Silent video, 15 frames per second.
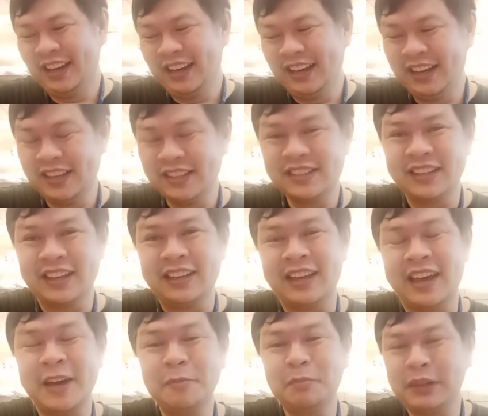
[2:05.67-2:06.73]
It's an
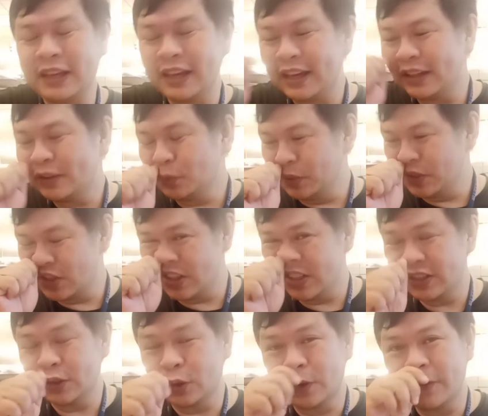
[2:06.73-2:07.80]
eggplant which
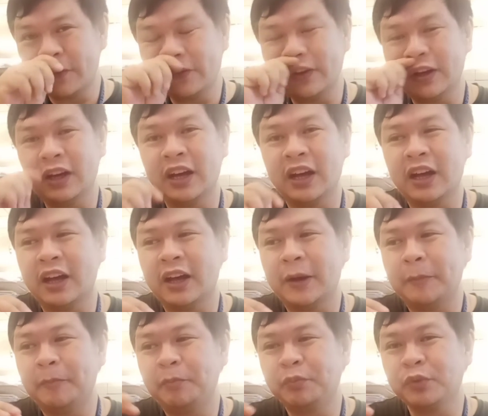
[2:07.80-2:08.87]
is sort of
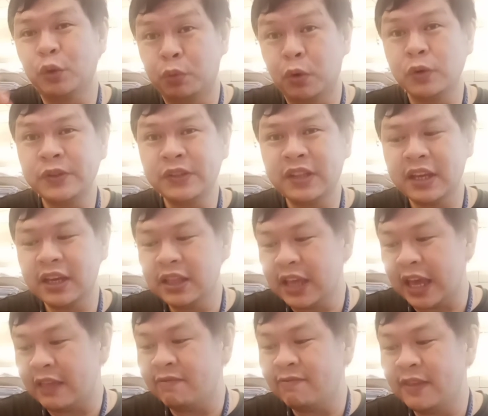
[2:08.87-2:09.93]
roasted
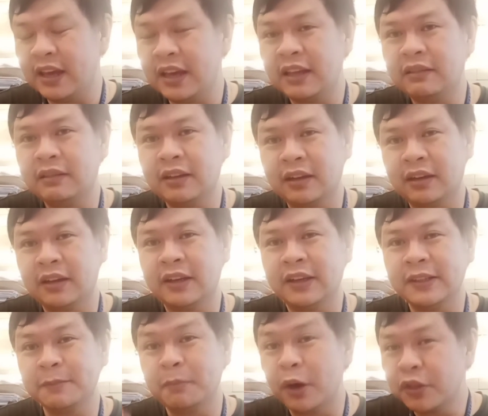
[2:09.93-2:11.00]
and then
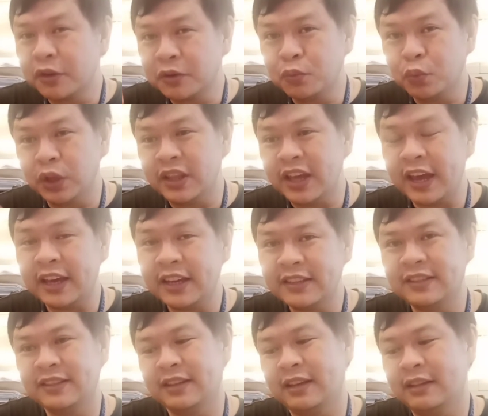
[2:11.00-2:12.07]
smothered with
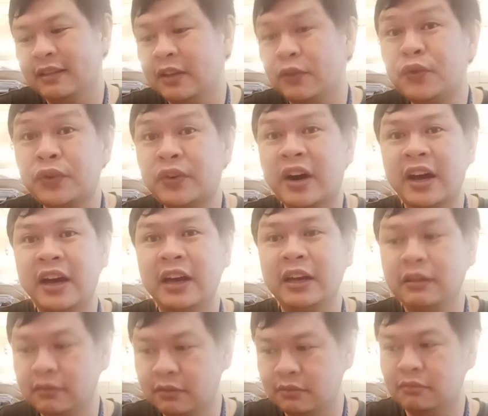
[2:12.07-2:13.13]
eggs and then
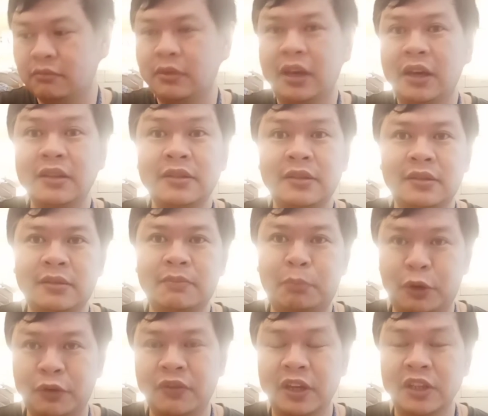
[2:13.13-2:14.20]
fried. It's
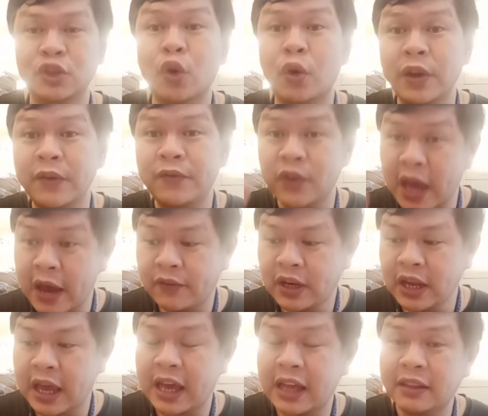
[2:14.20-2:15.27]
perfect. So if you
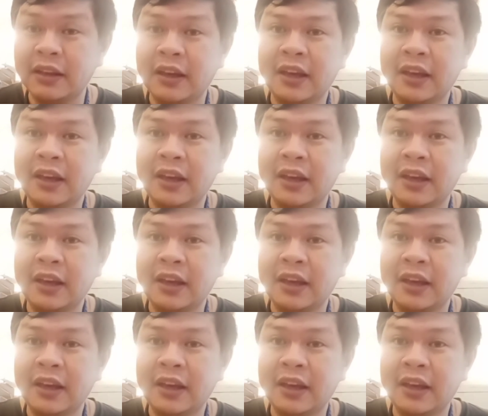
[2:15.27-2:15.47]
haven't had